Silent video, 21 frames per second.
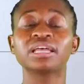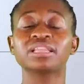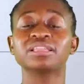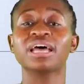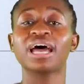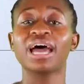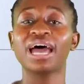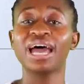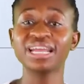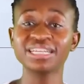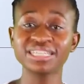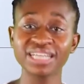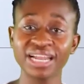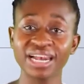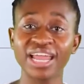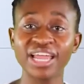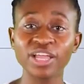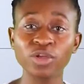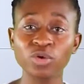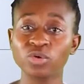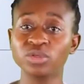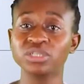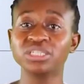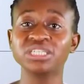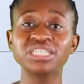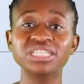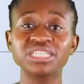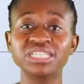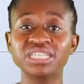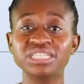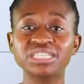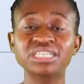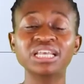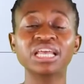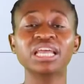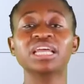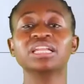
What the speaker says: the underlying conditions.